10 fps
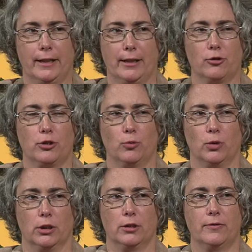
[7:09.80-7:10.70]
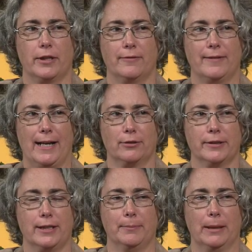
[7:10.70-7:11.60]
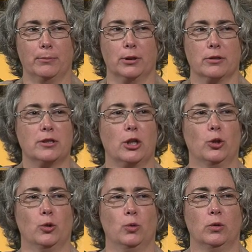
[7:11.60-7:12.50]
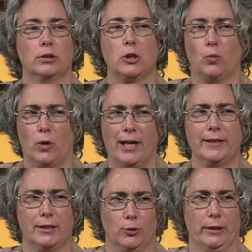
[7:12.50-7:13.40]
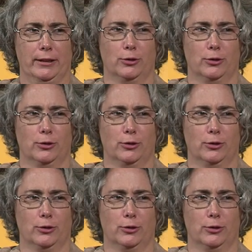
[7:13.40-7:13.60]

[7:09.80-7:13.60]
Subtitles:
extra work for the faculty member, so why do it?